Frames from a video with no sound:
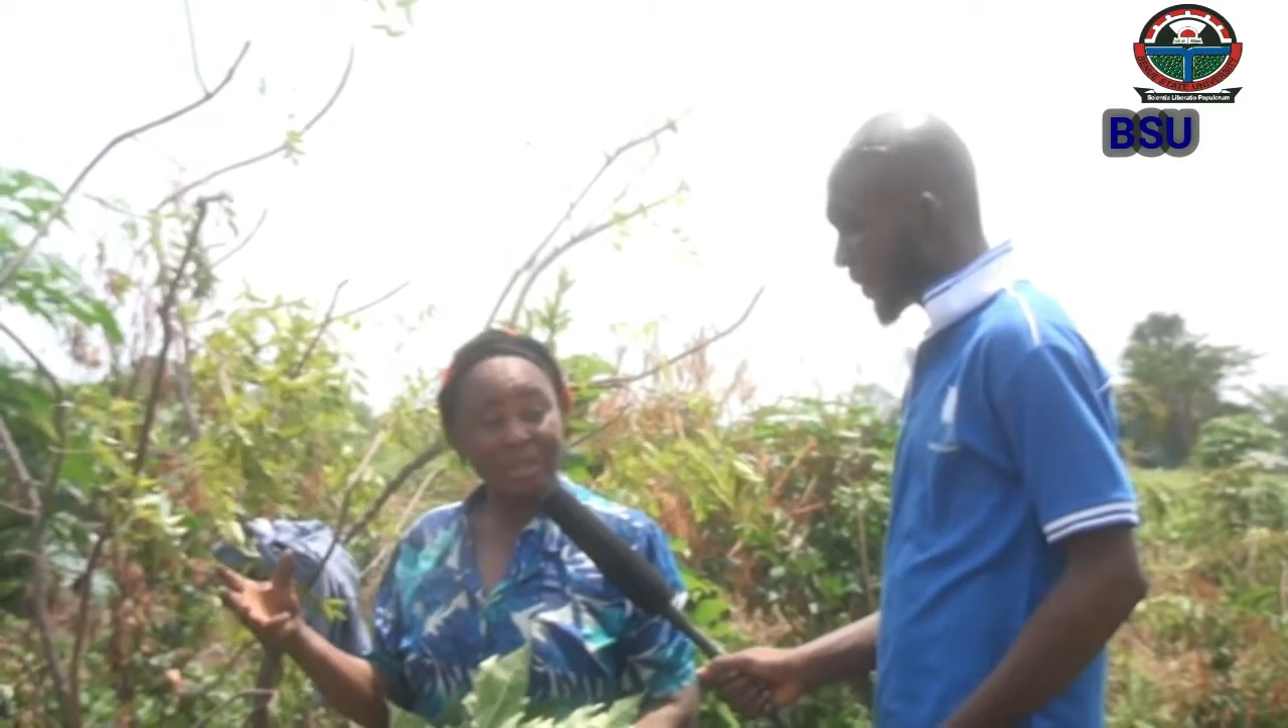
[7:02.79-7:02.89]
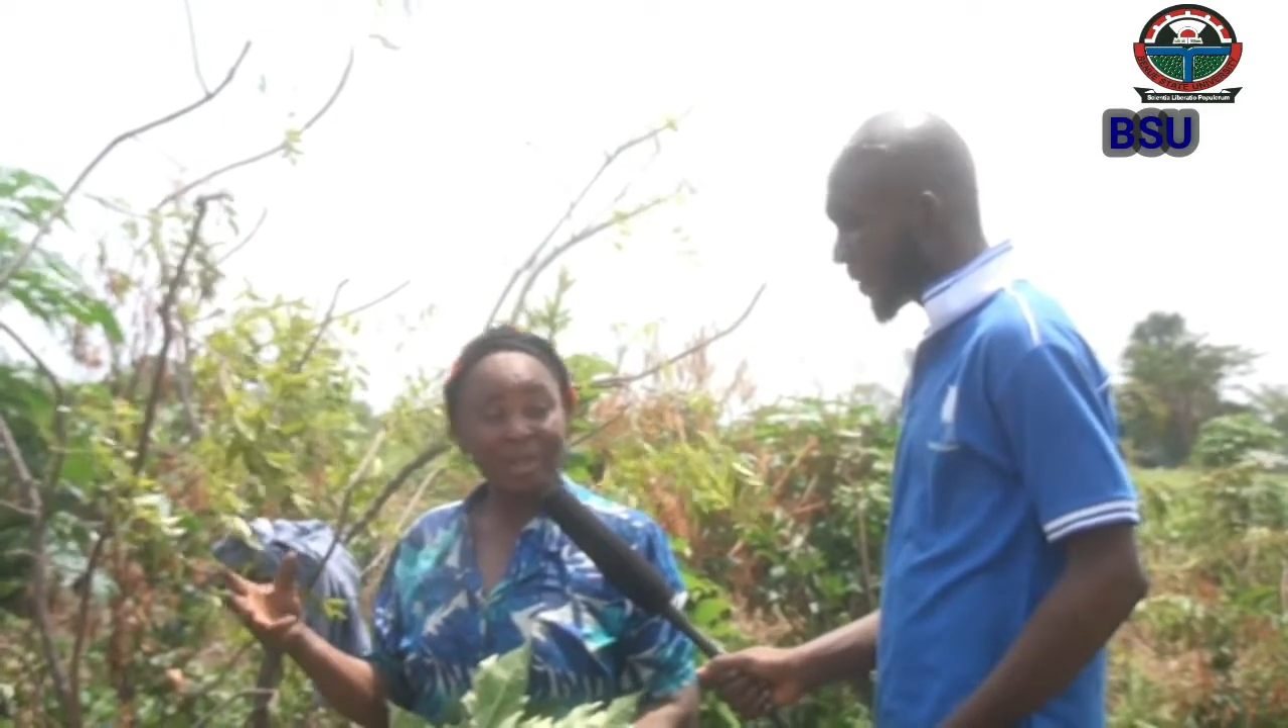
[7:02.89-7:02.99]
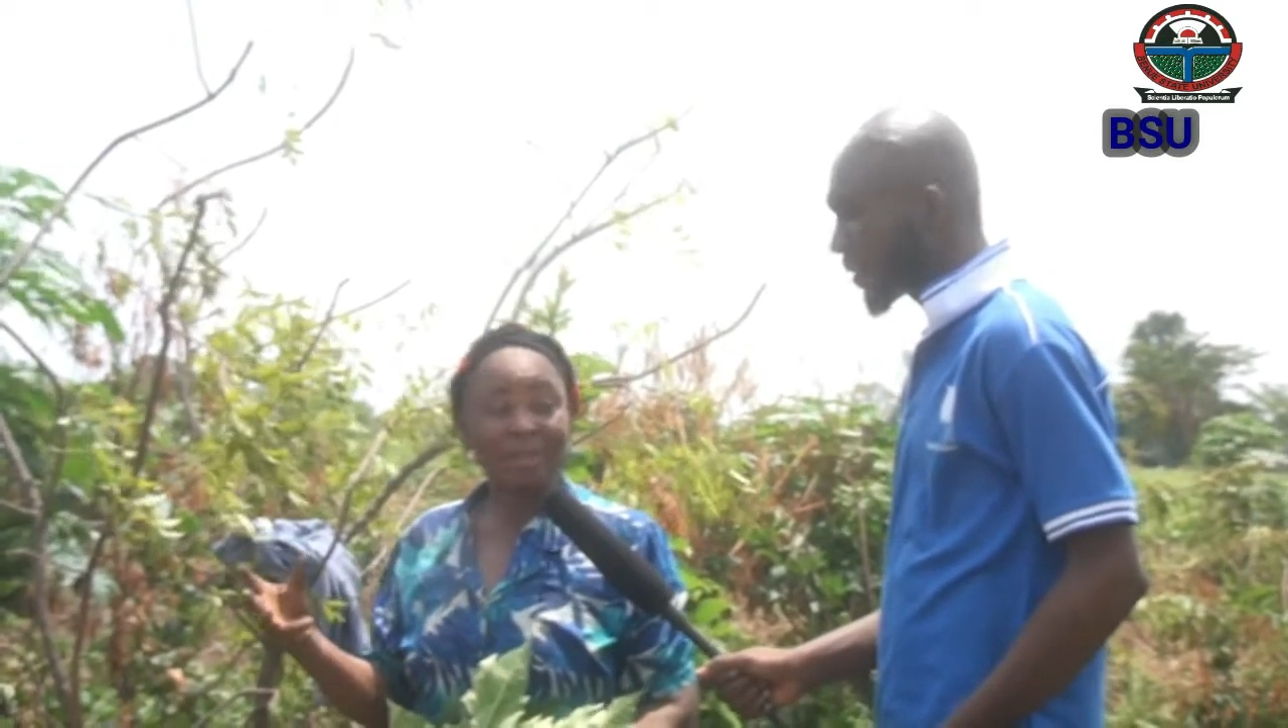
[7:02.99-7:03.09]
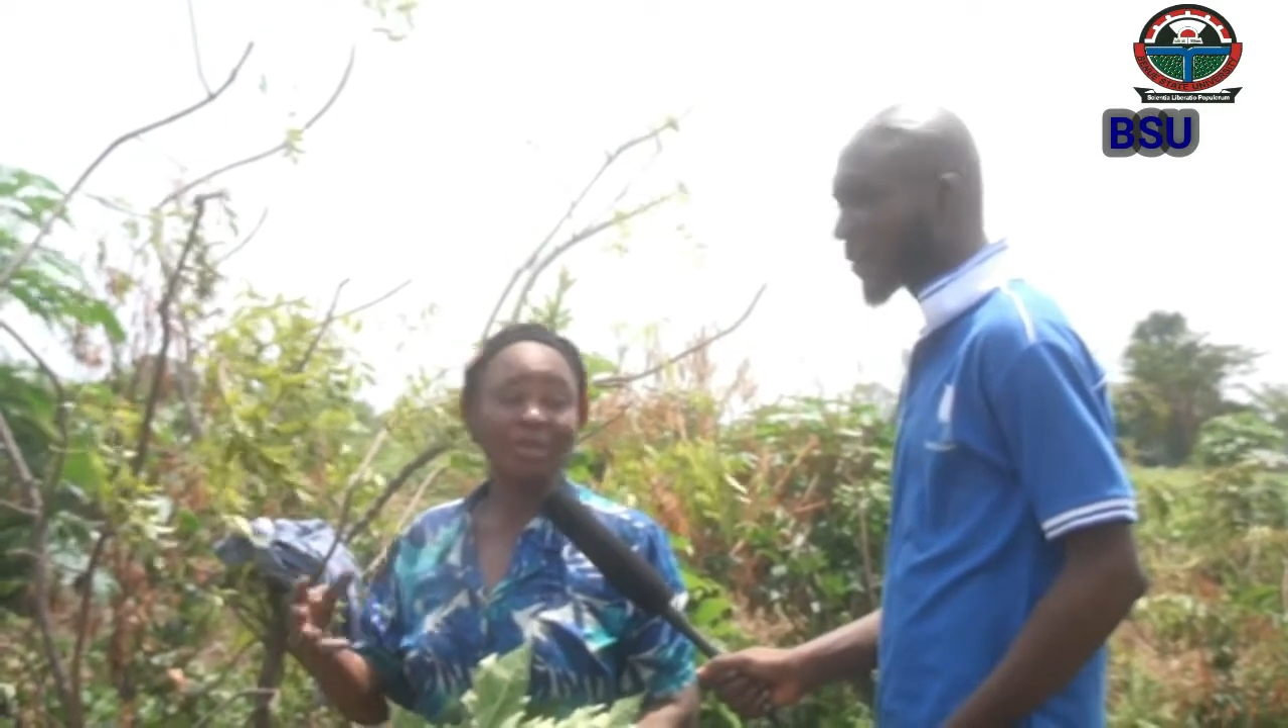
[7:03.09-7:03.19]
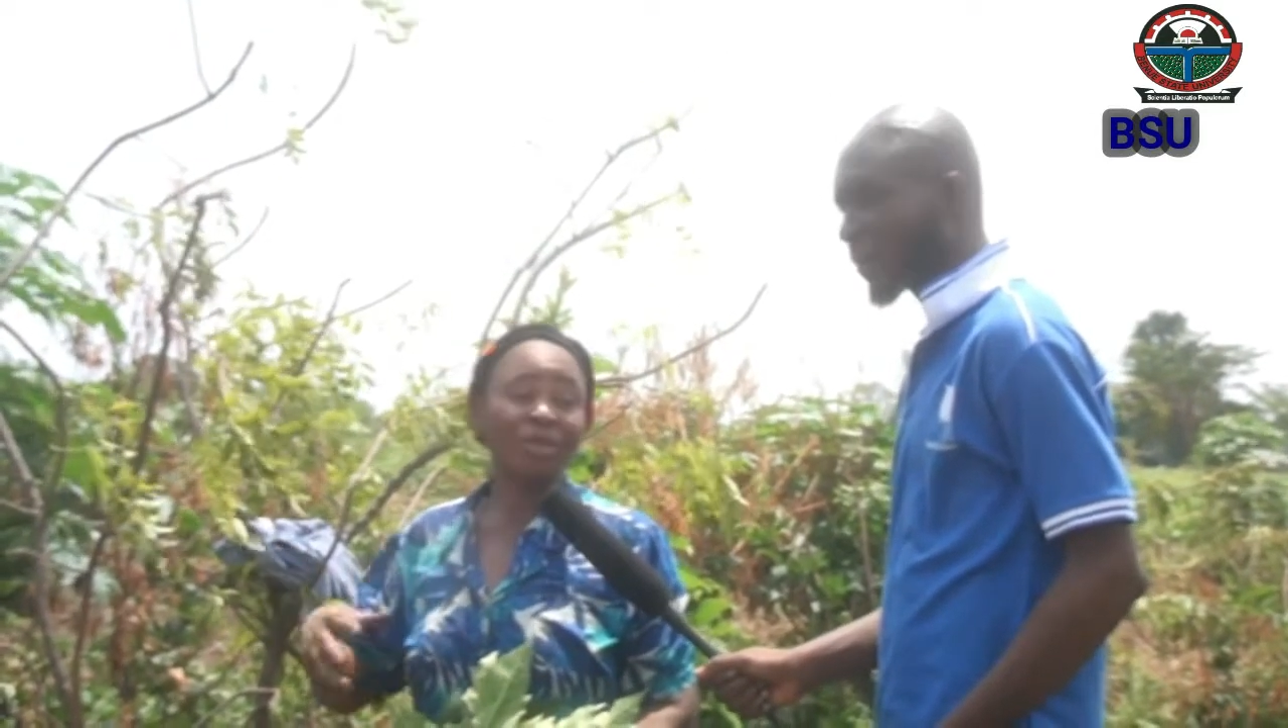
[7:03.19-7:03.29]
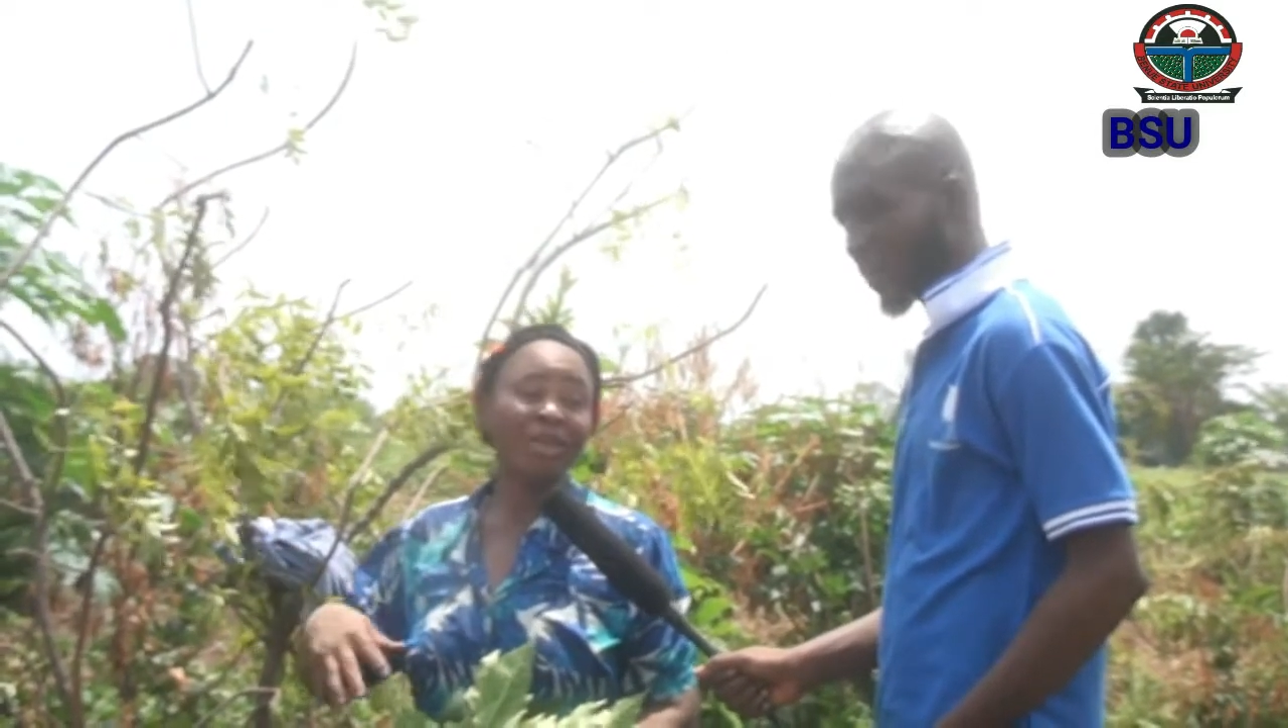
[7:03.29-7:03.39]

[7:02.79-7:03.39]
the